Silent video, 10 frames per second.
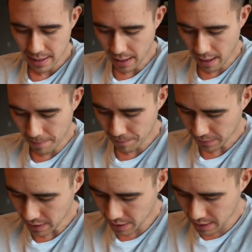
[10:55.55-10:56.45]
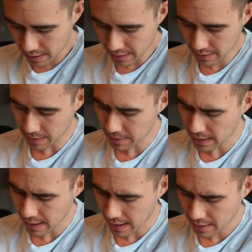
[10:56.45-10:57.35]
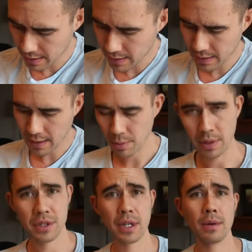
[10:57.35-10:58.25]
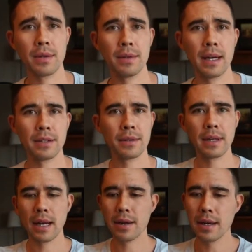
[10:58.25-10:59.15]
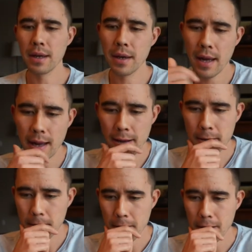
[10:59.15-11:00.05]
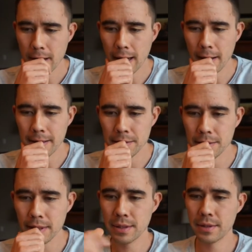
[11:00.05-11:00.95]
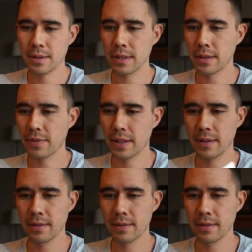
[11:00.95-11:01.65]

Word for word: Um, she said something that, that I want to share with you guys right now here, and uh, it was really interesting, if I can,